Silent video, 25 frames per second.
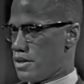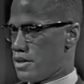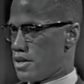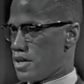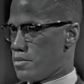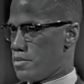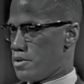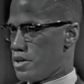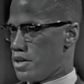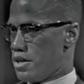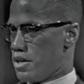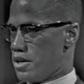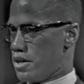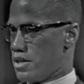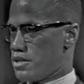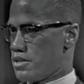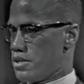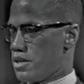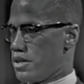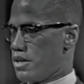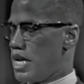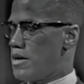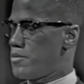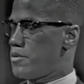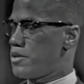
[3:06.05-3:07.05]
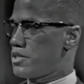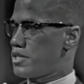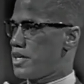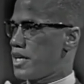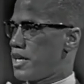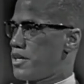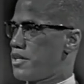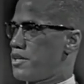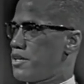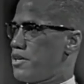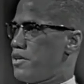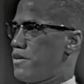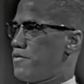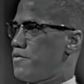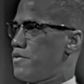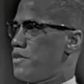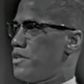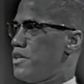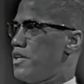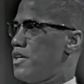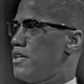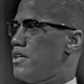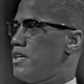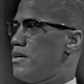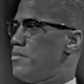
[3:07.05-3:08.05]
Herbert Hill is the labor secretary for
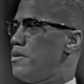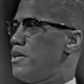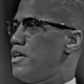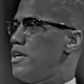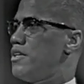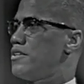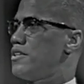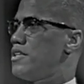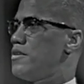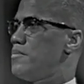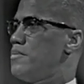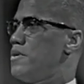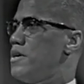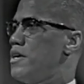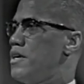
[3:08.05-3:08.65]
the NAACP.